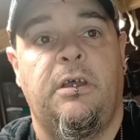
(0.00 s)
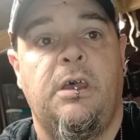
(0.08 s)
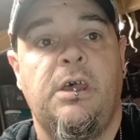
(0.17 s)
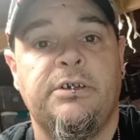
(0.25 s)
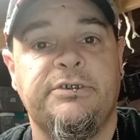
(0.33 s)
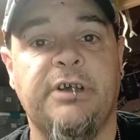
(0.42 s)

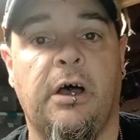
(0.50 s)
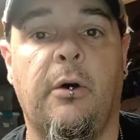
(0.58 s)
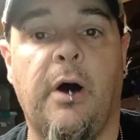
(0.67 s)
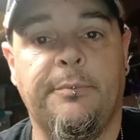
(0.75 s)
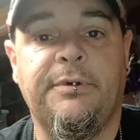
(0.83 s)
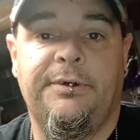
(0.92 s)
So
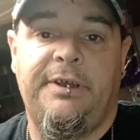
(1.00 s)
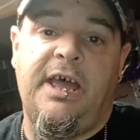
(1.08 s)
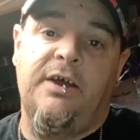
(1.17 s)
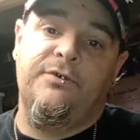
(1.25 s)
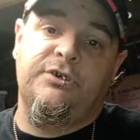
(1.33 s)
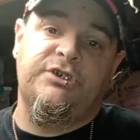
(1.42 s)
I'm going to
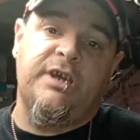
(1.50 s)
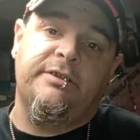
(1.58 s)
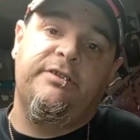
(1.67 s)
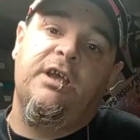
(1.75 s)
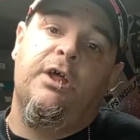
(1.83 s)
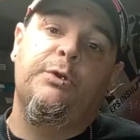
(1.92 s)
have her check
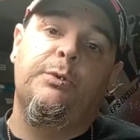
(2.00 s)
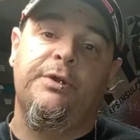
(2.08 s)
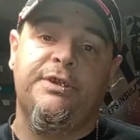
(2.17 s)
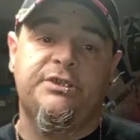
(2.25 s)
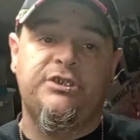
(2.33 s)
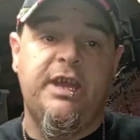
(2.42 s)
the other one
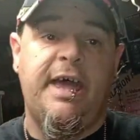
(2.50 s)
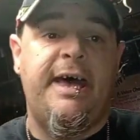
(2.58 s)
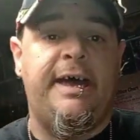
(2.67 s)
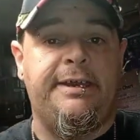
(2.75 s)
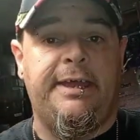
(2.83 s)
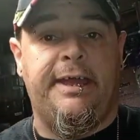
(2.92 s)
that she
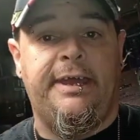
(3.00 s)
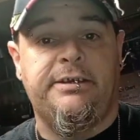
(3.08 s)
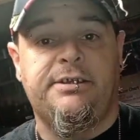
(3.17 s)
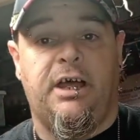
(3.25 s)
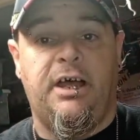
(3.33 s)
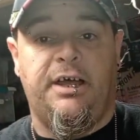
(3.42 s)
had and
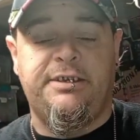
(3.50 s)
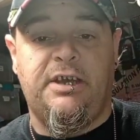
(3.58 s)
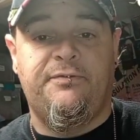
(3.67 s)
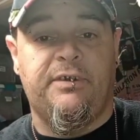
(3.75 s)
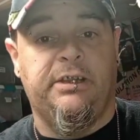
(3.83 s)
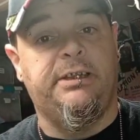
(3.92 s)

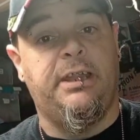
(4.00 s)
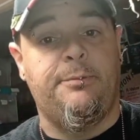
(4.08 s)
definitely let me